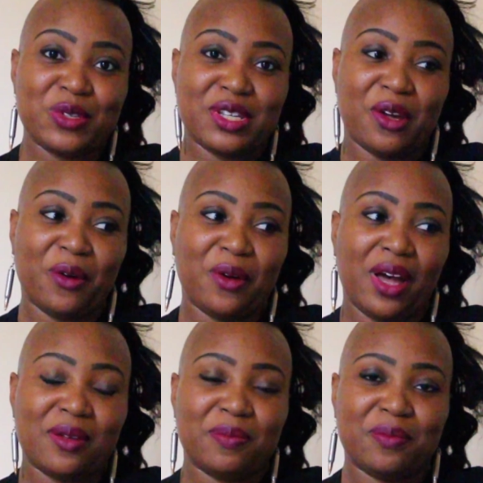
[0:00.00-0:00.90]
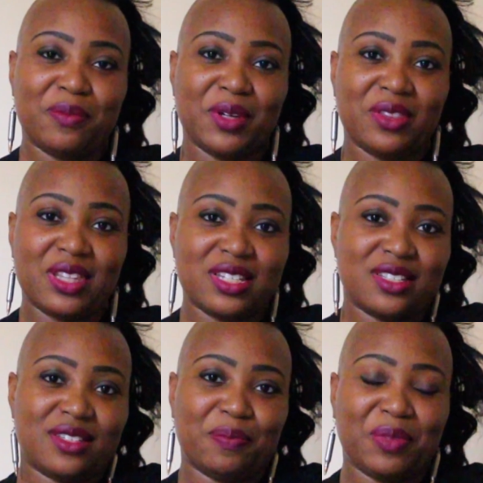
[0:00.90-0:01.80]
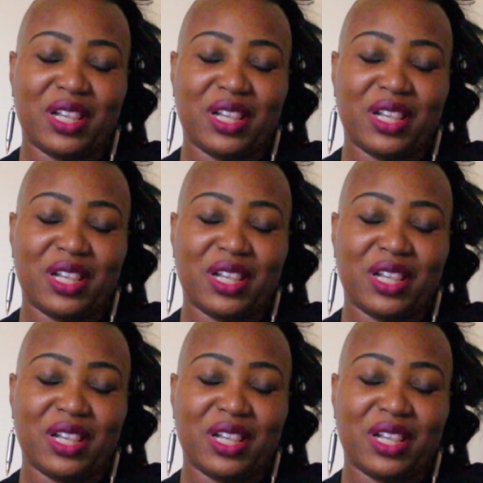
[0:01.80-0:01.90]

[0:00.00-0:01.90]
So I built this